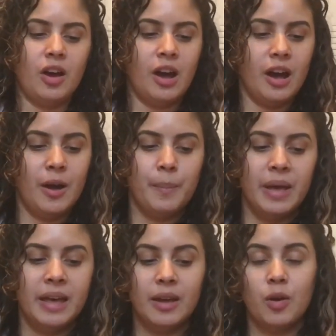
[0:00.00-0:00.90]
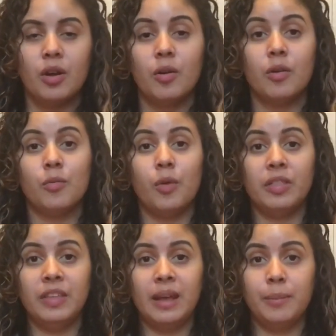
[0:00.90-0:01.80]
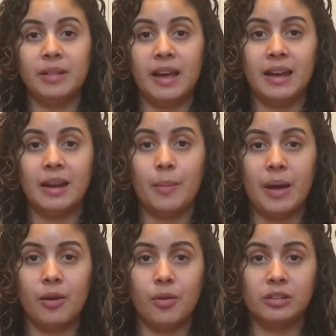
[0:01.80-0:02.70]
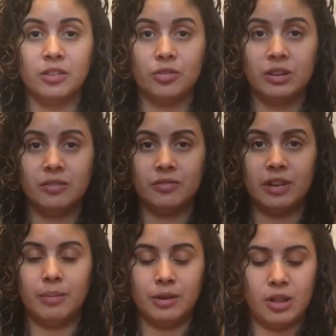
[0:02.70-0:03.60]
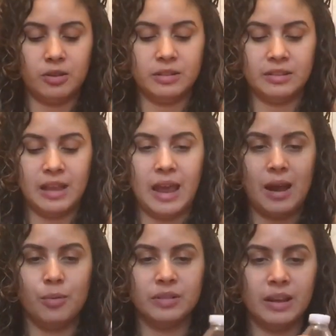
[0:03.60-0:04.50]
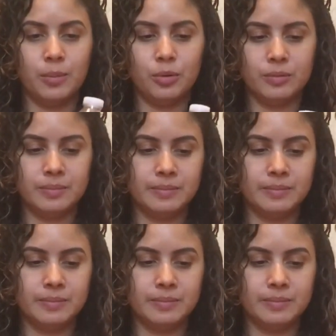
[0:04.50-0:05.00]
One thing I'm glad about going to 3 different Family Dollars is that I was able...